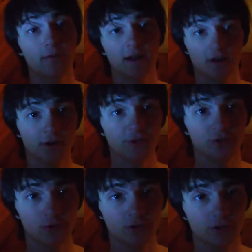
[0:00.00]
had all my
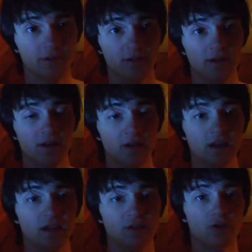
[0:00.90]
cards stolen.
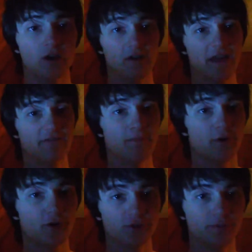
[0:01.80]
So I would have to
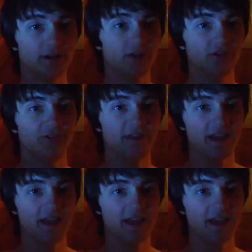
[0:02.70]
borrow someone else's